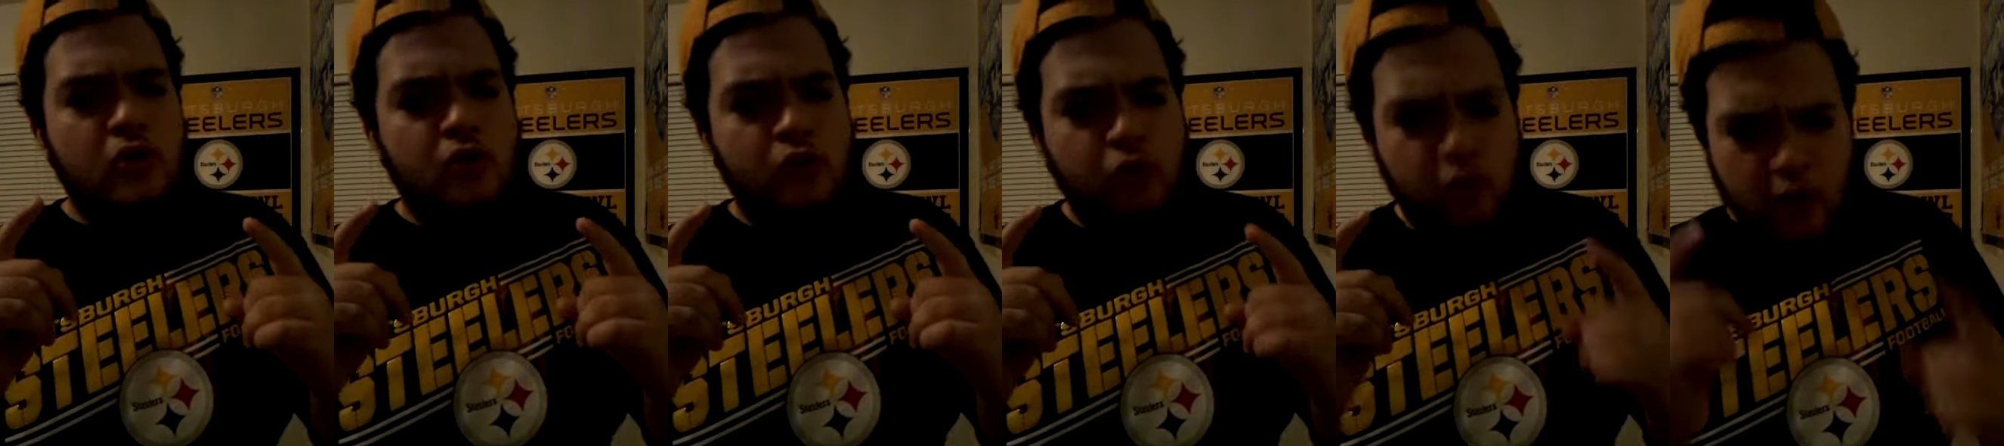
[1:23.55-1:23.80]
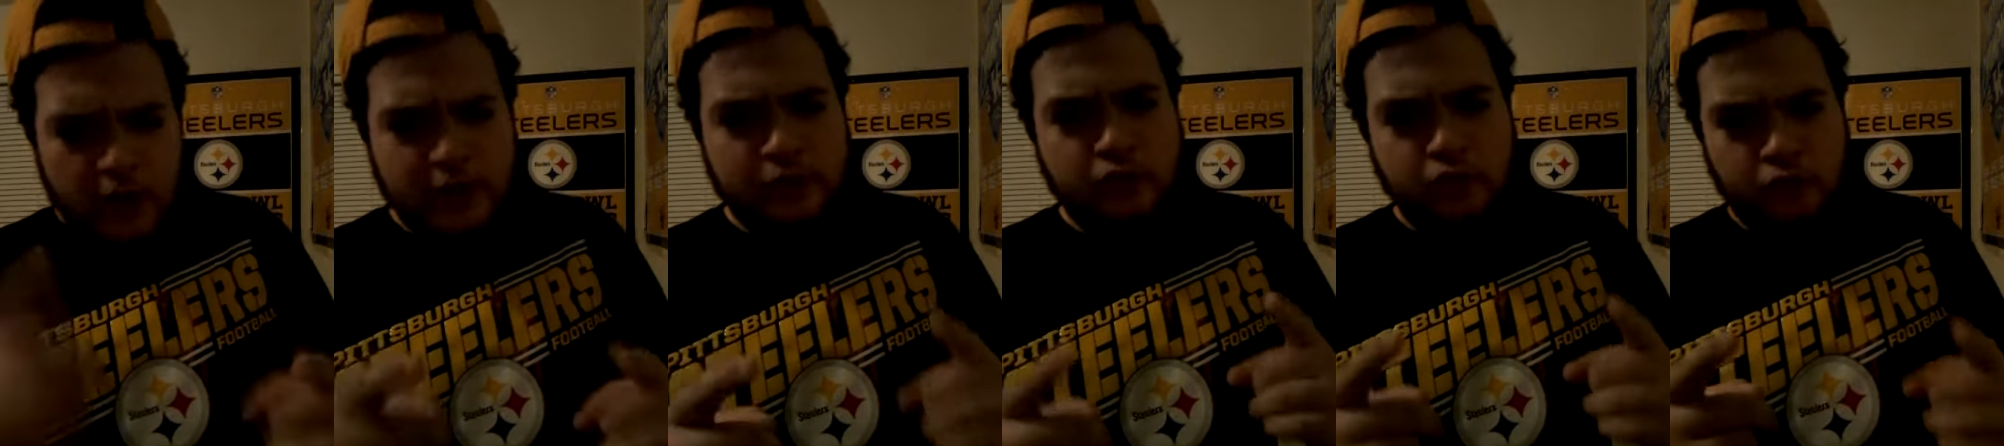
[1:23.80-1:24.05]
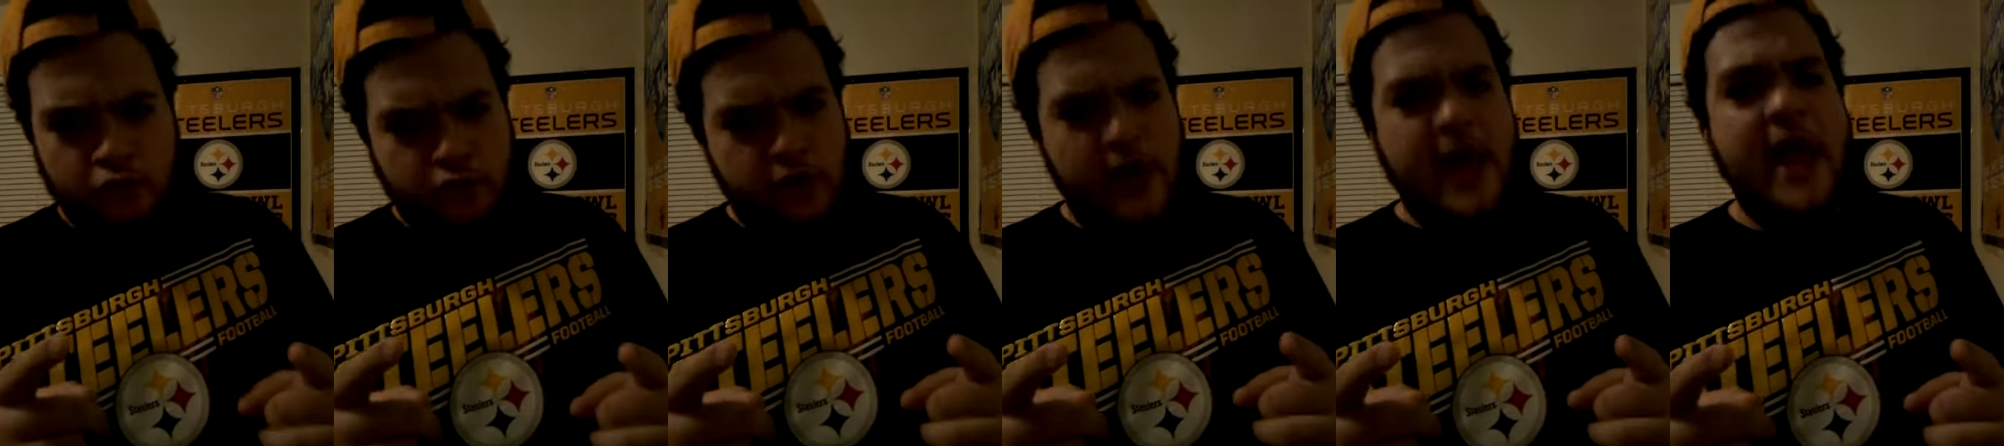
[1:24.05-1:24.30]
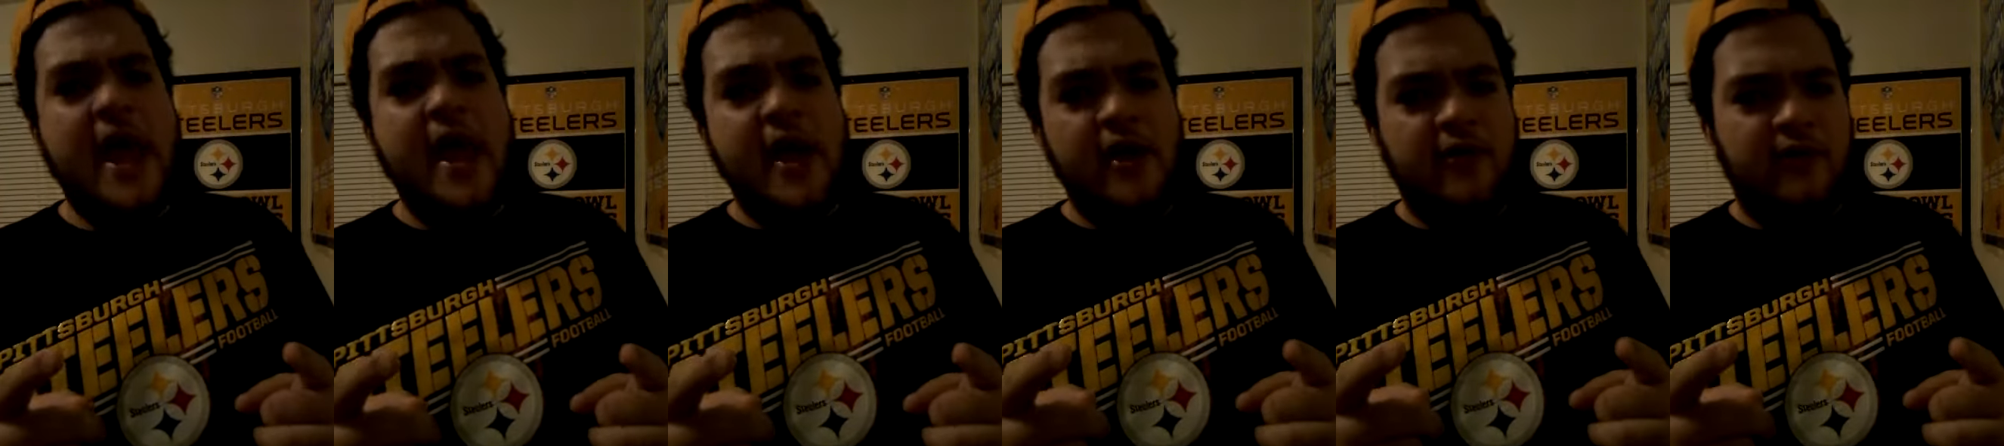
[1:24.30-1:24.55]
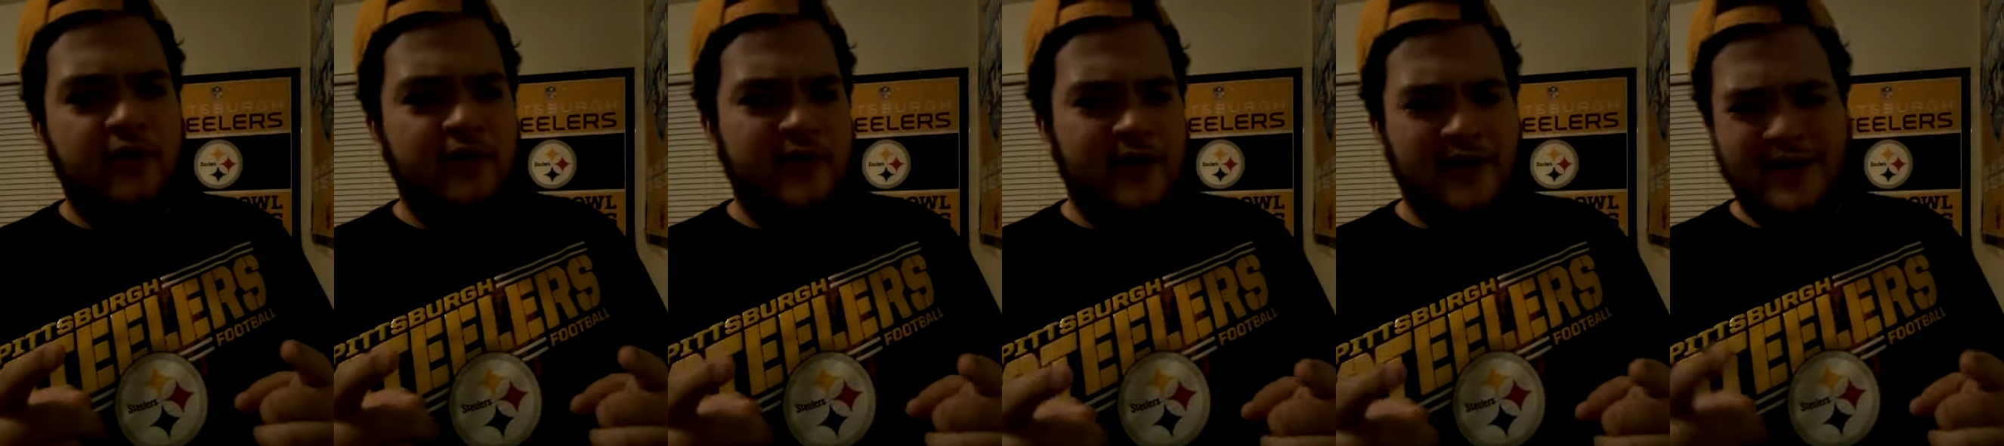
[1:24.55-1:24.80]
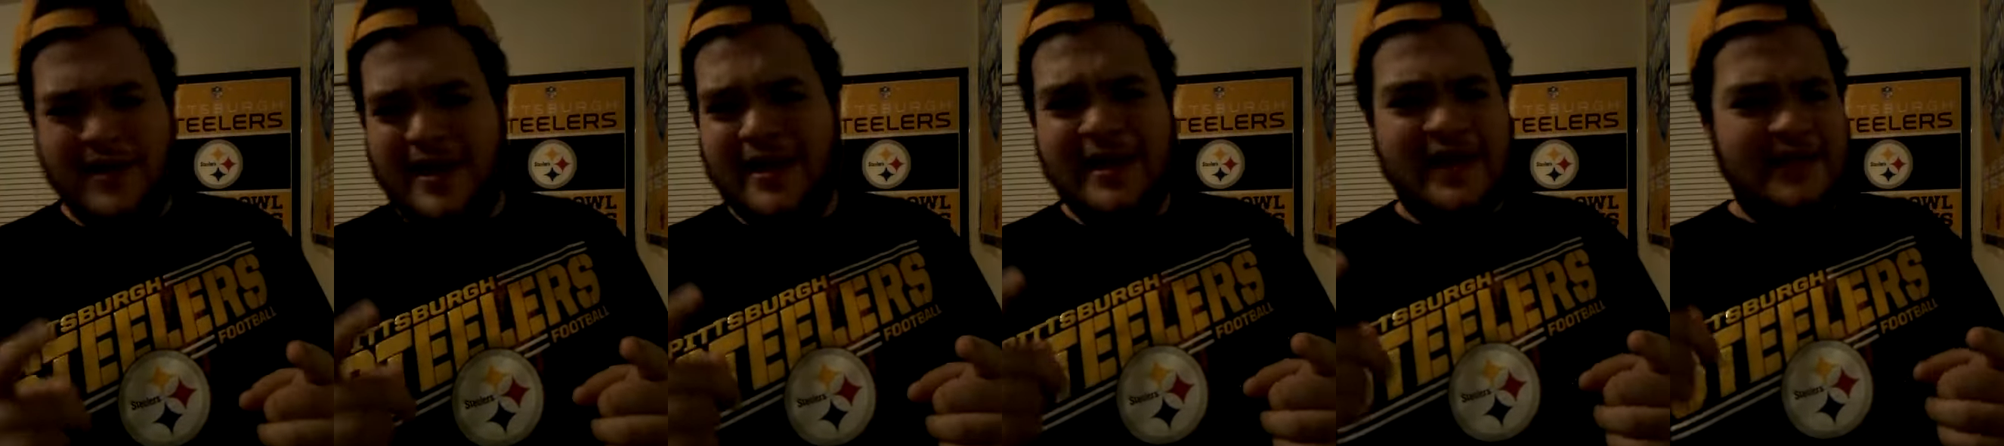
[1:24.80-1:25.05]
went through
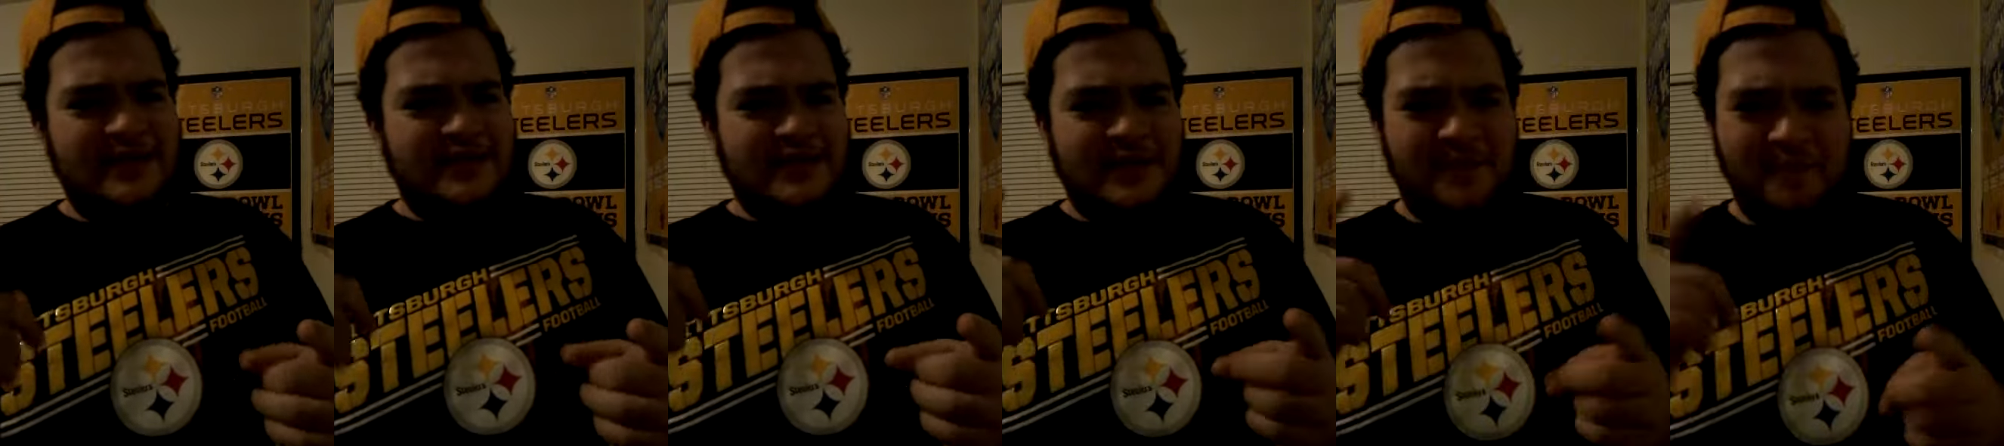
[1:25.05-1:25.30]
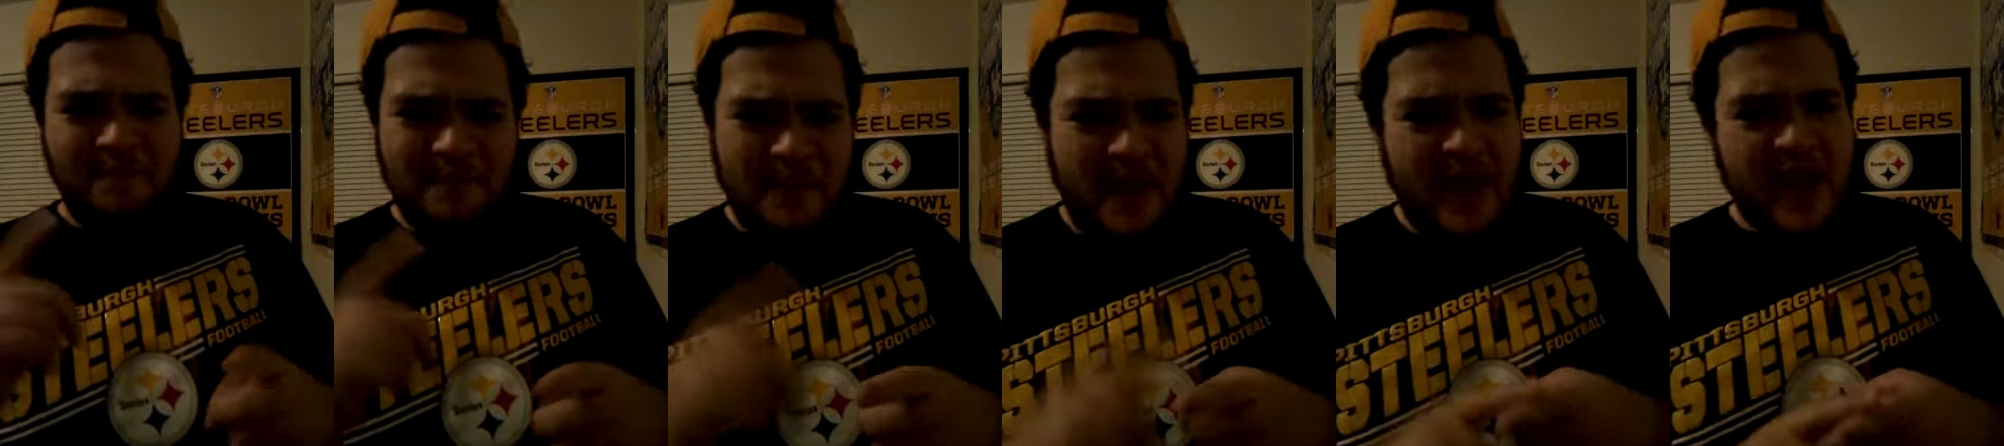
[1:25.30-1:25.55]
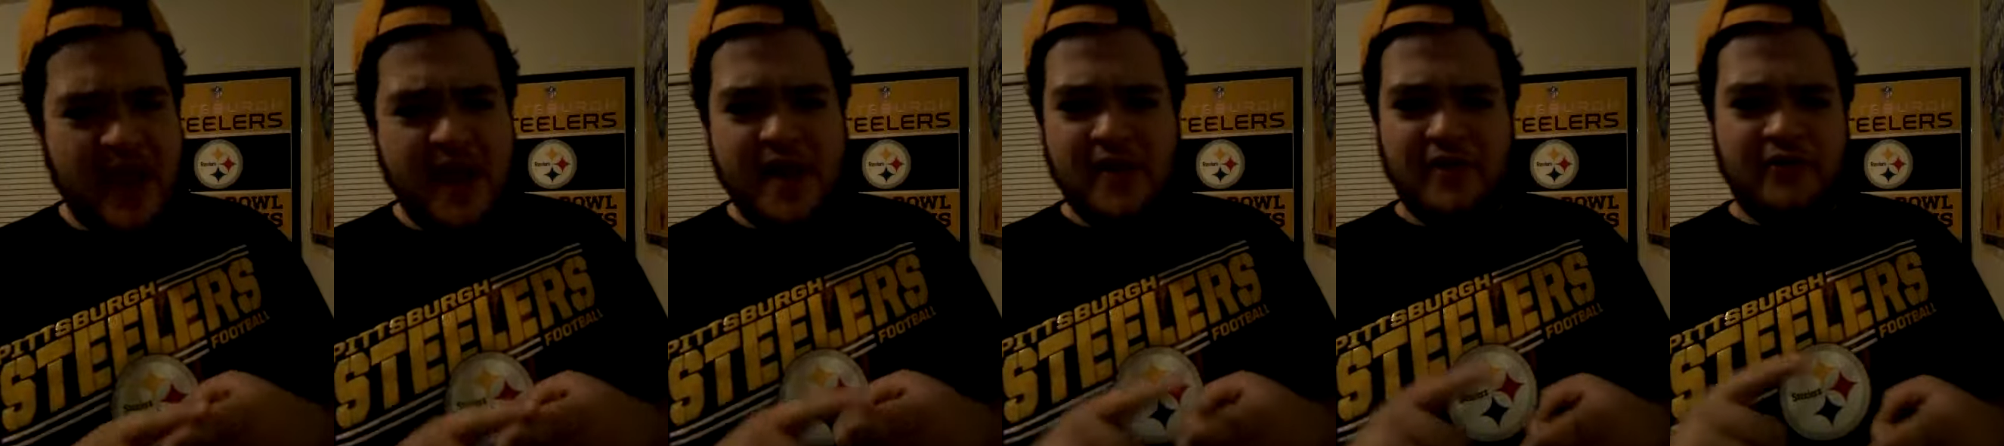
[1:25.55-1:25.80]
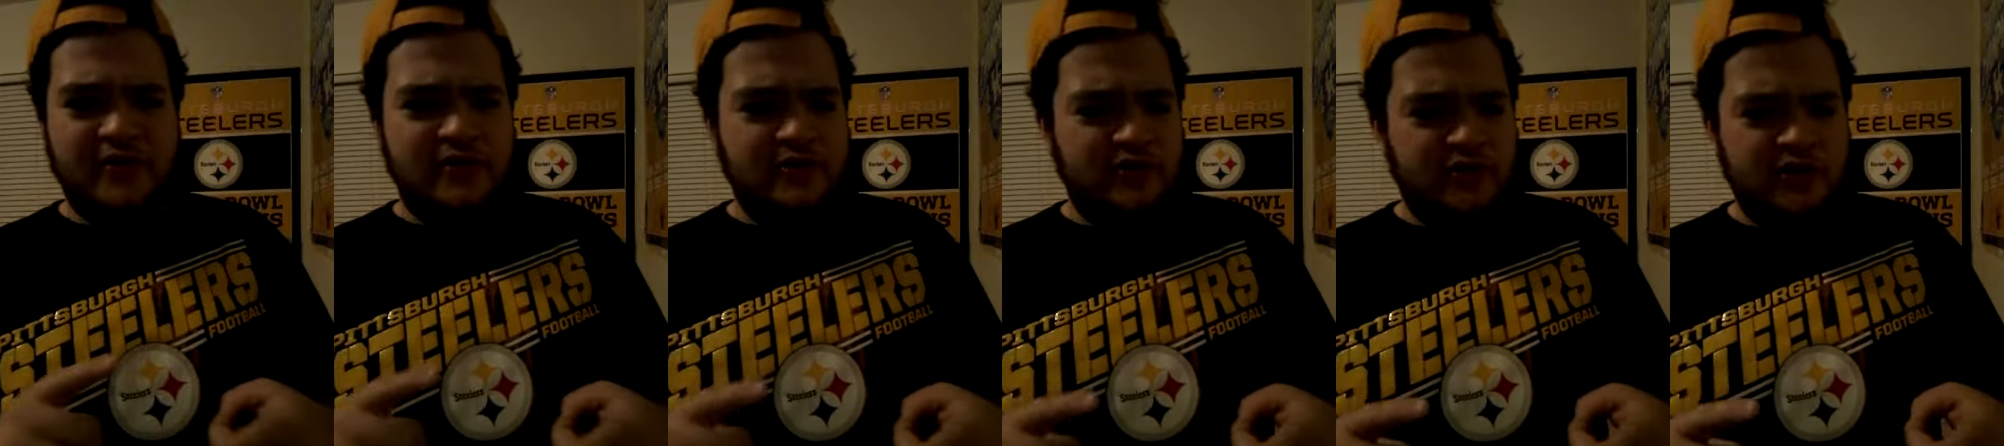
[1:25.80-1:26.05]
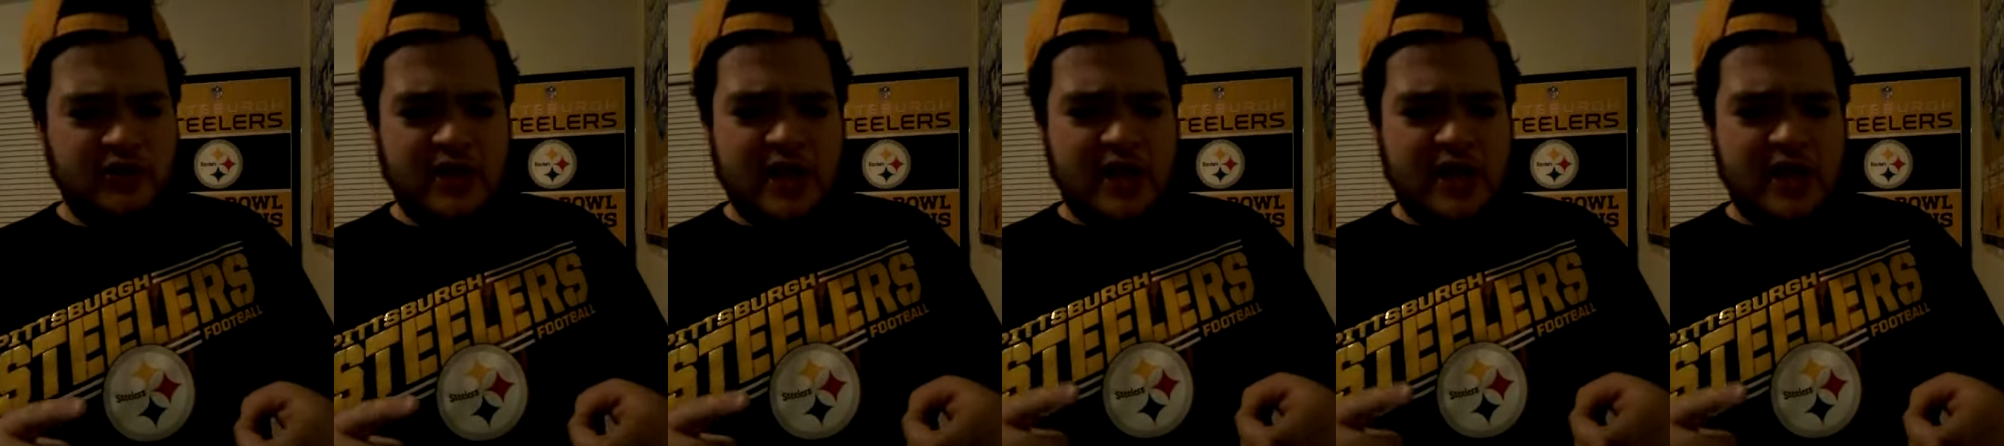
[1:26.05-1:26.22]
hell against the Bears